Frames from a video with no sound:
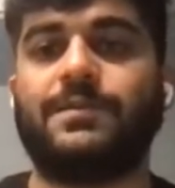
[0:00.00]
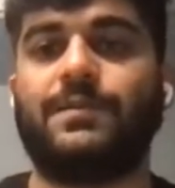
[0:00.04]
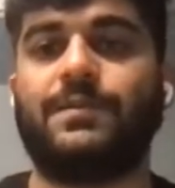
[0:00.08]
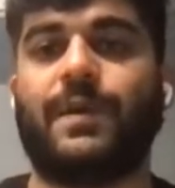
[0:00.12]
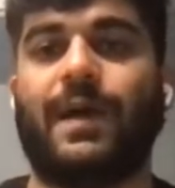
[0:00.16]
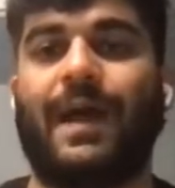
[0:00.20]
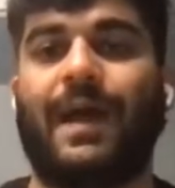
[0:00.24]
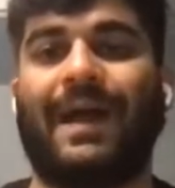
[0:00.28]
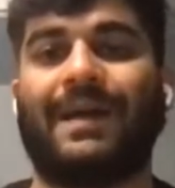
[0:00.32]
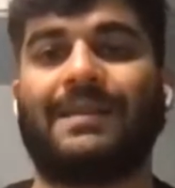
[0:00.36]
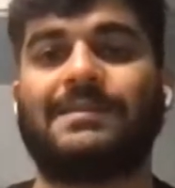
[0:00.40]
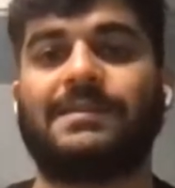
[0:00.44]
you
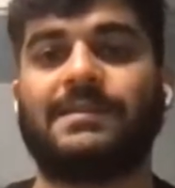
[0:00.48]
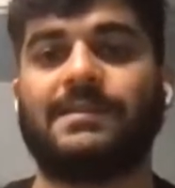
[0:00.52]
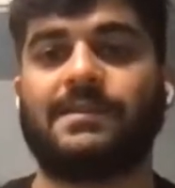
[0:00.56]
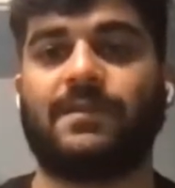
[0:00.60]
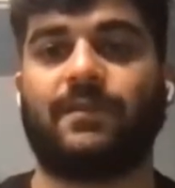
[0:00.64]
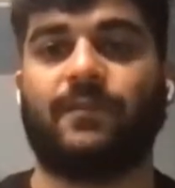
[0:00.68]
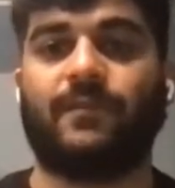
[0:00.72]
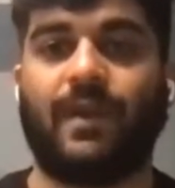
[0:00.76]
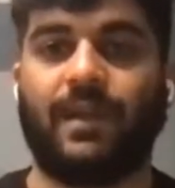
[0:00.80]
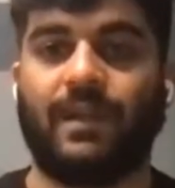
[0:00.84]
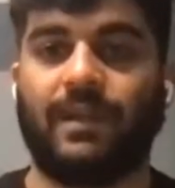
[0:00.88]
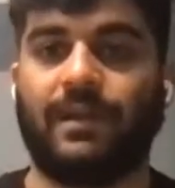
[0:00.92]
access
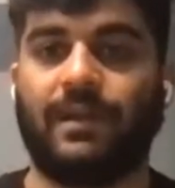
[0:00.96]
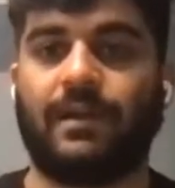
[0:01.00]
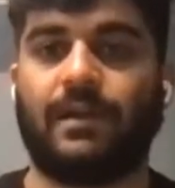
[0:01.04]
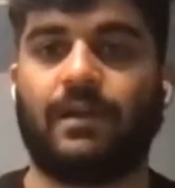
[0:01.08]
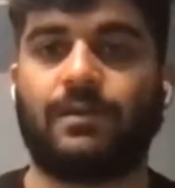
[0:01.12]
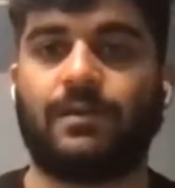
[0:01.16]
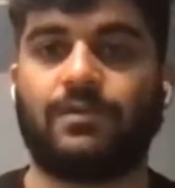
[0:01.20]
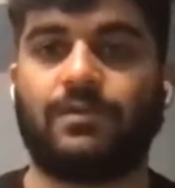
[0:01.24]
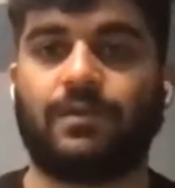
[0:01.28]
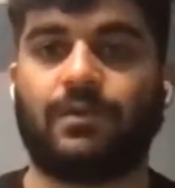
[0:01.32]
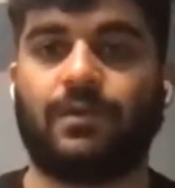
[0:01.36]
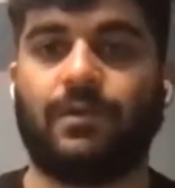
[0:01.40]
a very
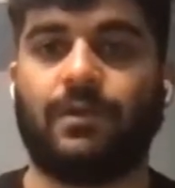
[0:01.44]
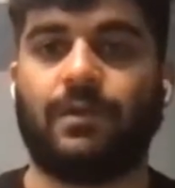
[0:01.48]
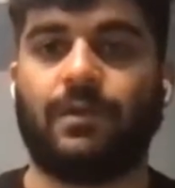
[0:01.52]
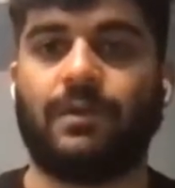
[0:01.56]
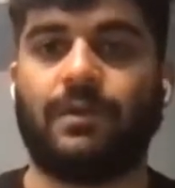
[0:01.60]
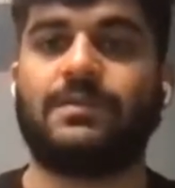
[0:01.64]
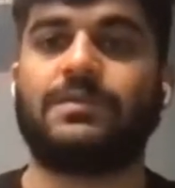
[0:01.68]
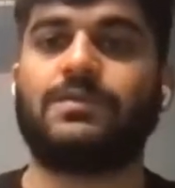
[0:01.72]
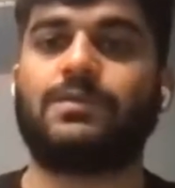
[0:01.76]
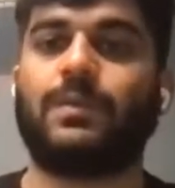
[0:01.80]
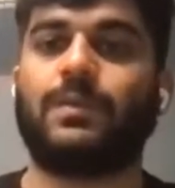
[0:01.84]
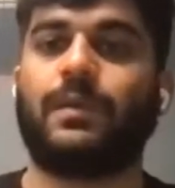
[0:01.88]
large
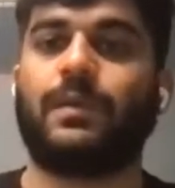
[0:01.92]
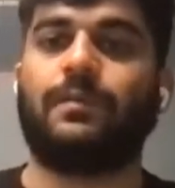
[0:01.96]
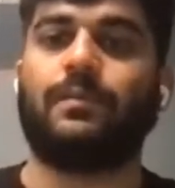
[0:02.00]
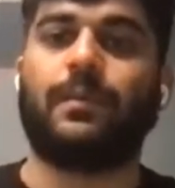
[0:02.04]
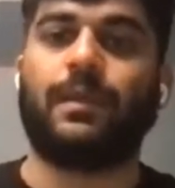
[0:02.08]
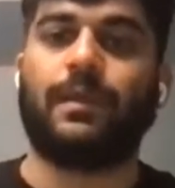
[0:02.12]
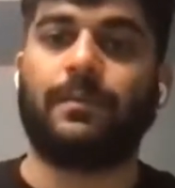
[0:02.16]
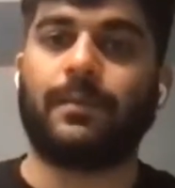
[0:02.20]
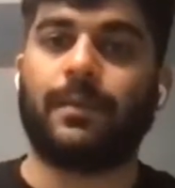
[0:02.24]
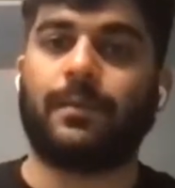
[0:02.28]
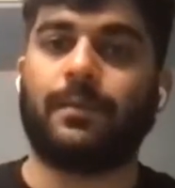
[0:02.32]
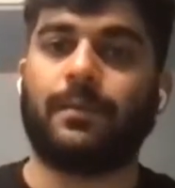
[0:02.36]
audience with
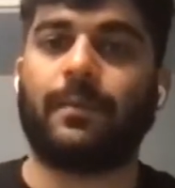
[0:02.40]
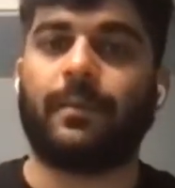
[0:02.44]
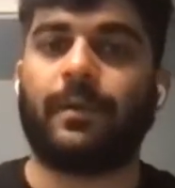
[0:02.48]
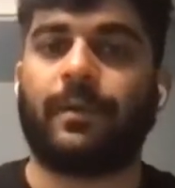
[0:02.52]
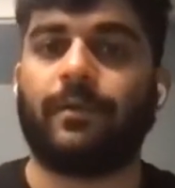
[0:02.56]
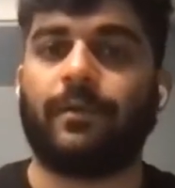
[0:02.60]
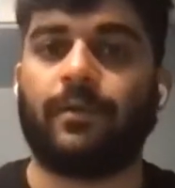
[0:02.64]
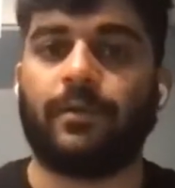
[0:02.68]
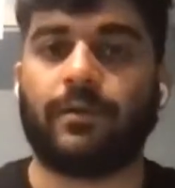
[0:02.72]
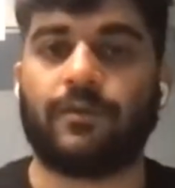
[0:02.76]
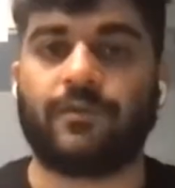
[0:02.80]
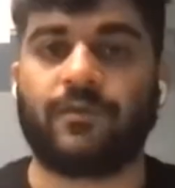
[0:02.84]
minimum
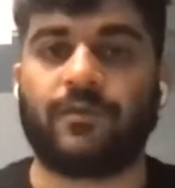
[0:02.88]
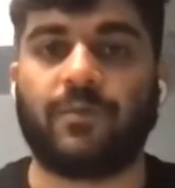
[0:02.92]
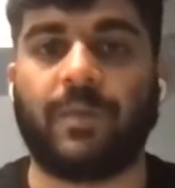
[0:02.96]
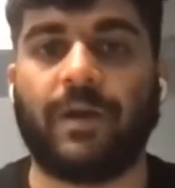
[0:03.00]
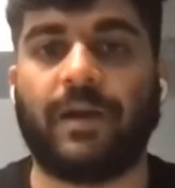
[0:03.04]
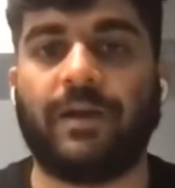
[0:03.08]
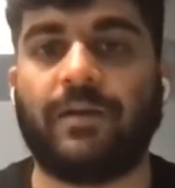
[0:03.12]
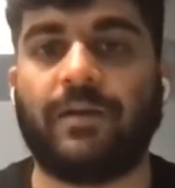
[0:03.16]
amount of